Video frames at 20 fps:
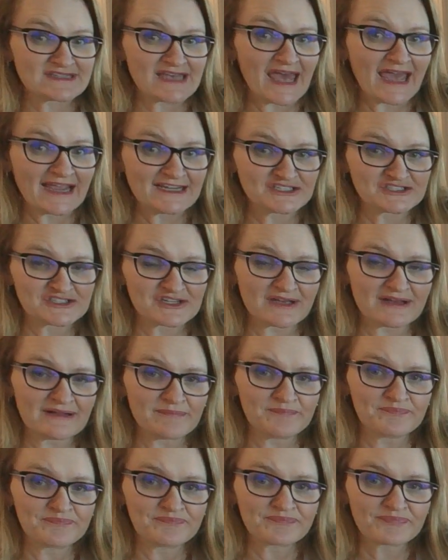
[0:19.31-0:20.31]
Asia.
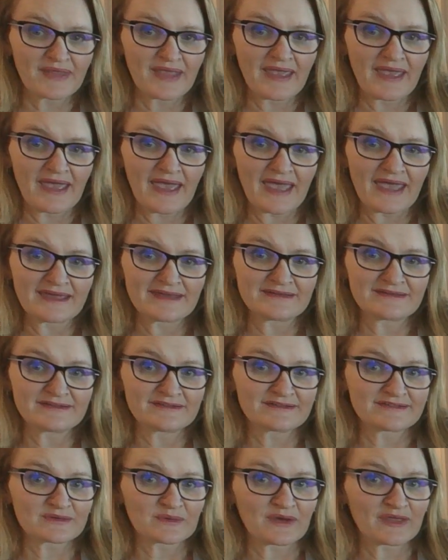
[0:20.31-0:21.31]

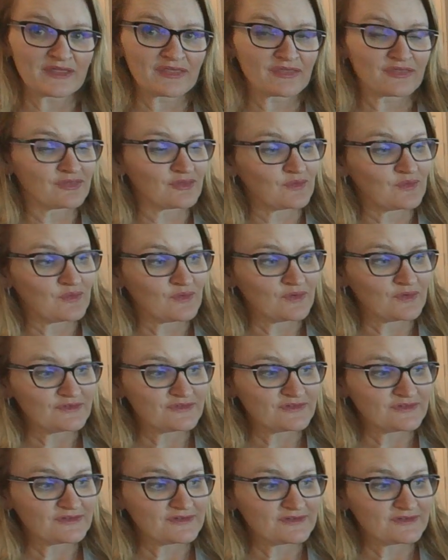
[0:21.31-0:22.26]
And so I thought